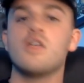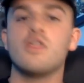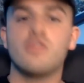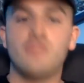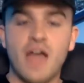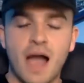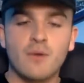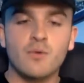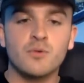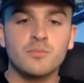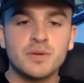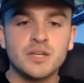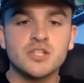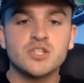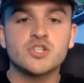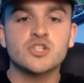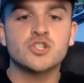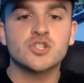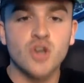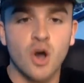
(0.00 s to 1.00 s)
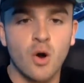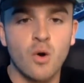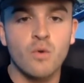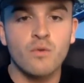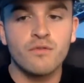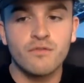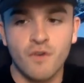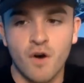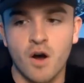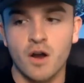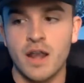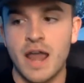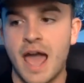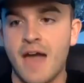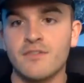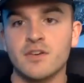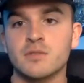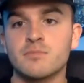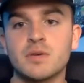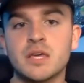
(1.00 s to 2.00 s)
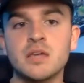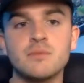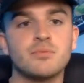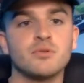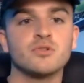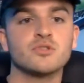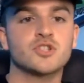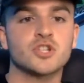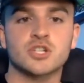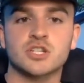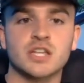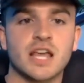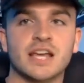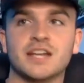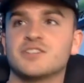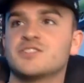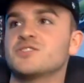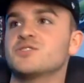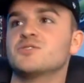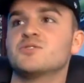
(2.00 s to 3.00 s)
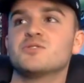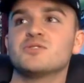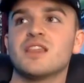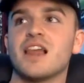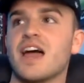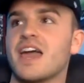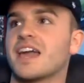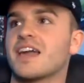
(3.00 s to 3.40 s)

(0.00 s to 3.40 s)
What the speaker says: that would be so fun. Having people just like, dude,